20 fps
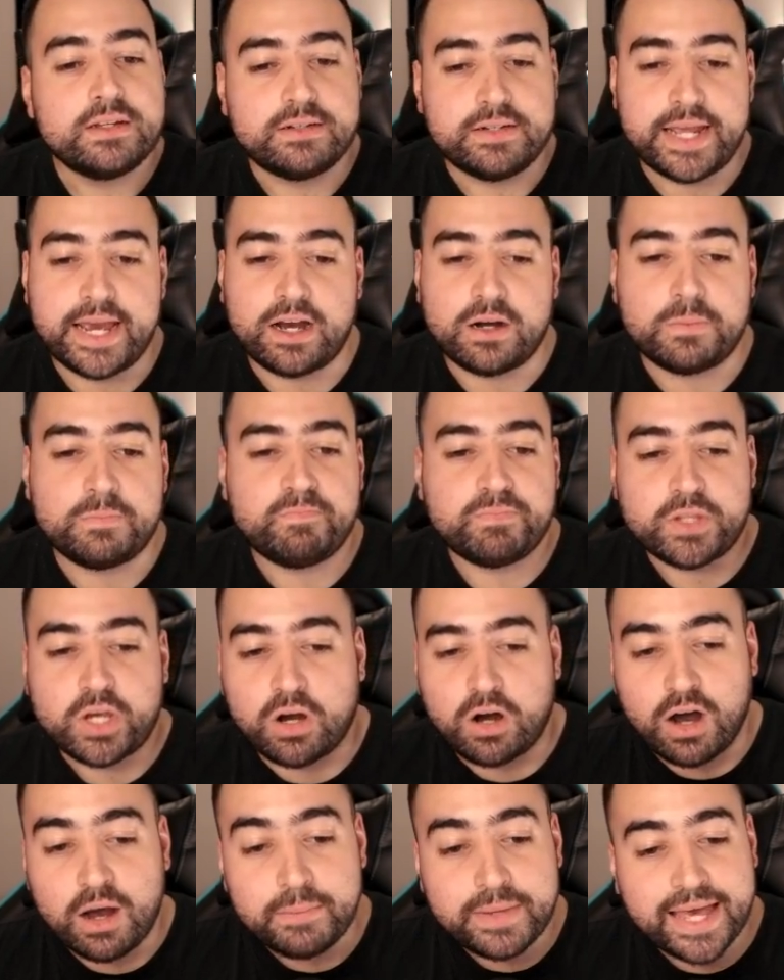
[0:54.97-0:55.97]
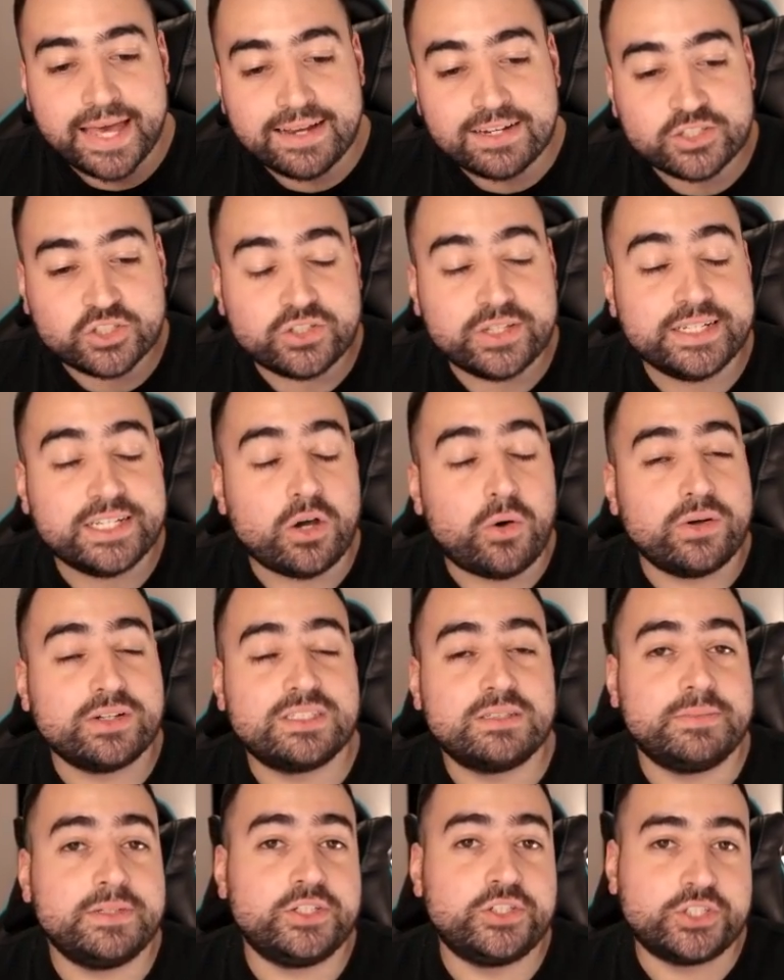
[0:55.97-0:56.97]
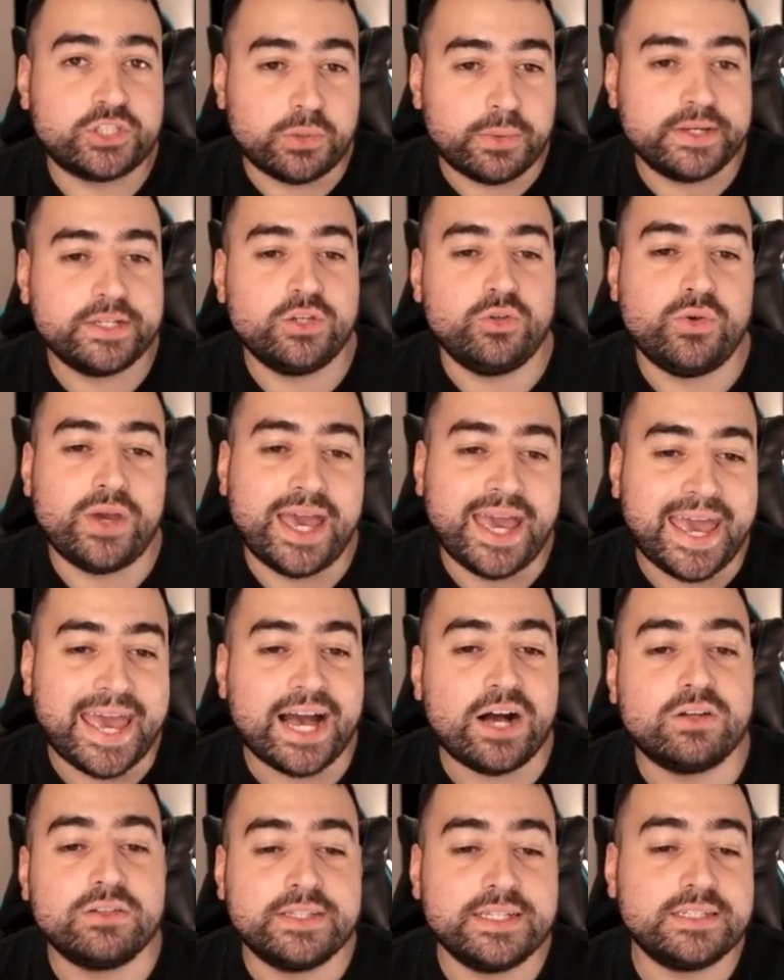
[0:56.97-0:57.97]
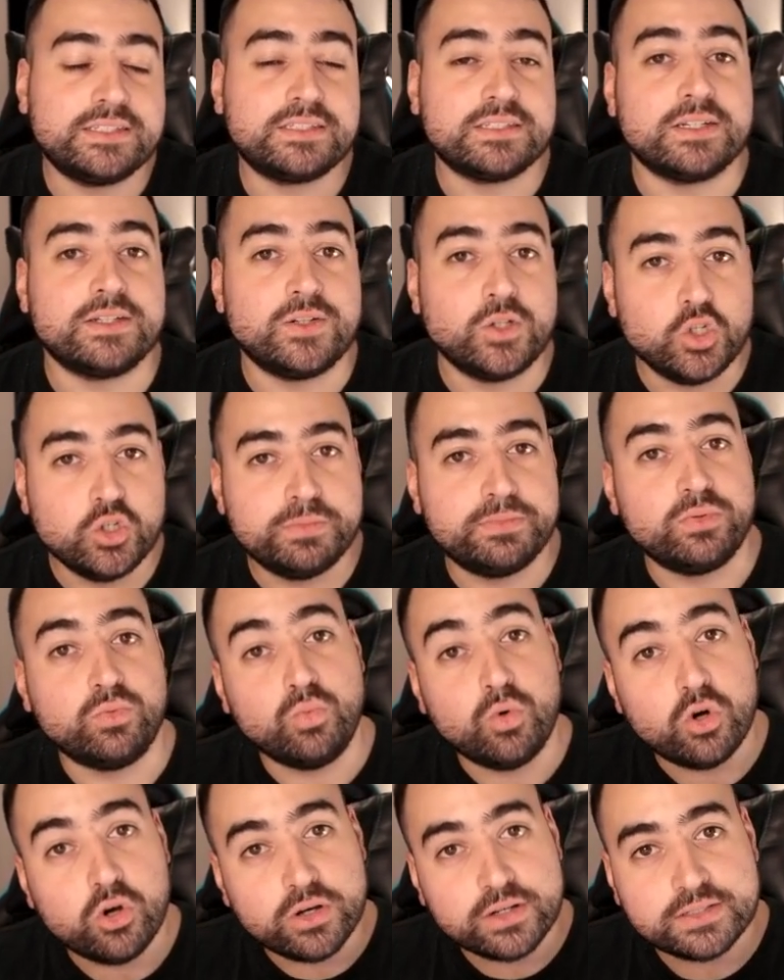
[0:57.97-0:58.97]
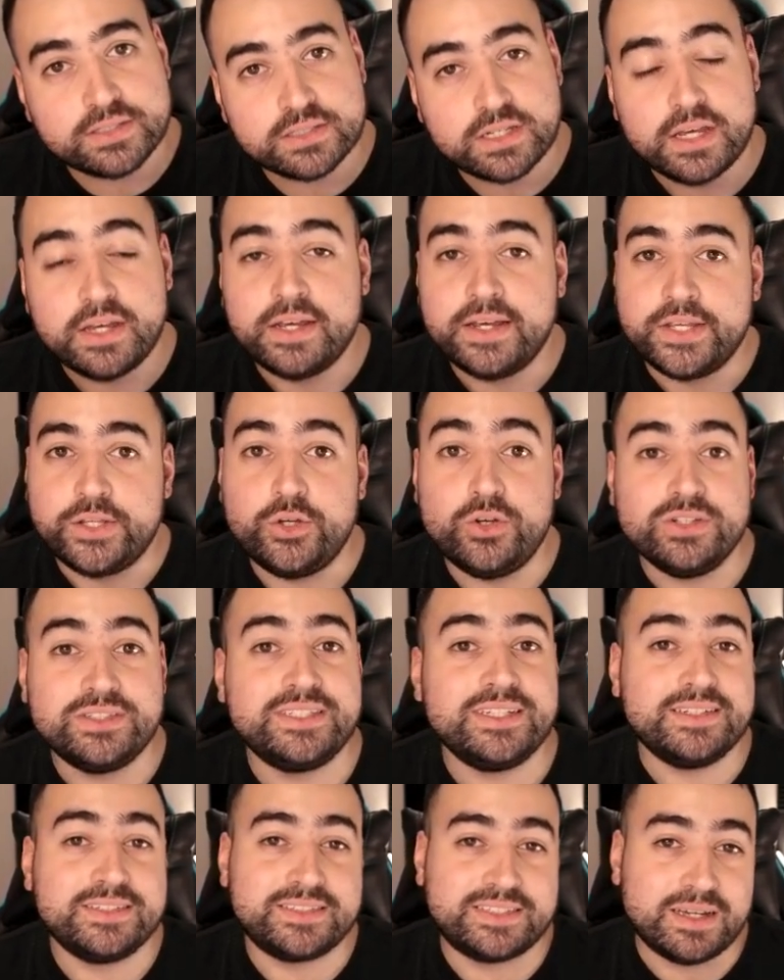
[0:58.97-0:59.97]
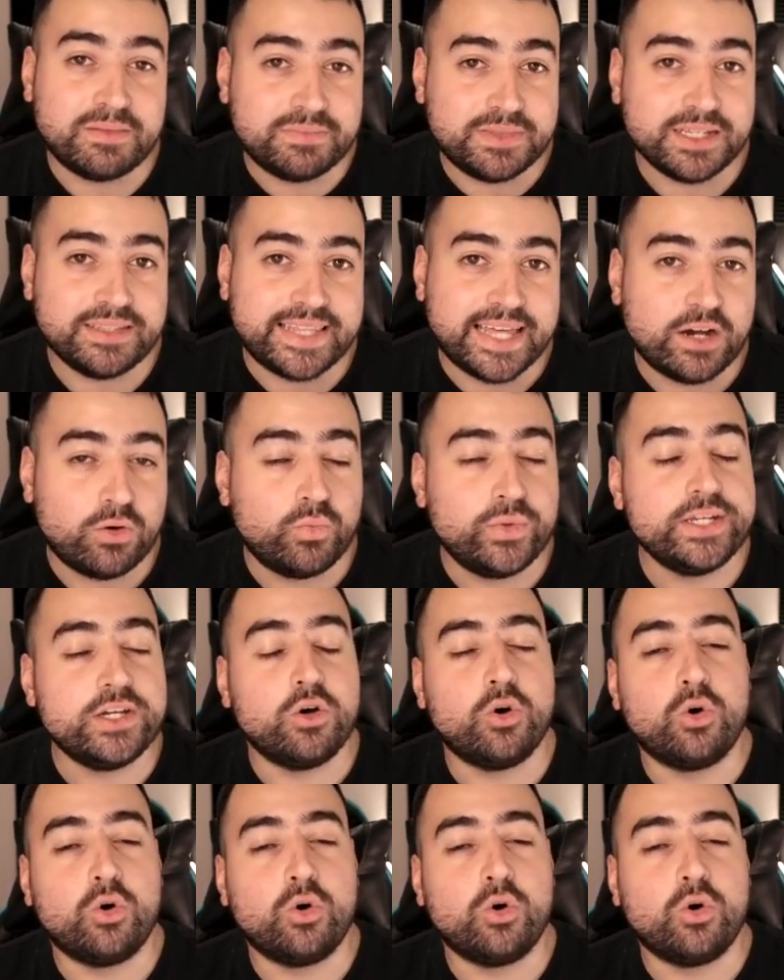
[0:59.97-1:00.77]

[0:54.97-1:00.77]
Now, I'm actually going to be showing you how this loop works using something that we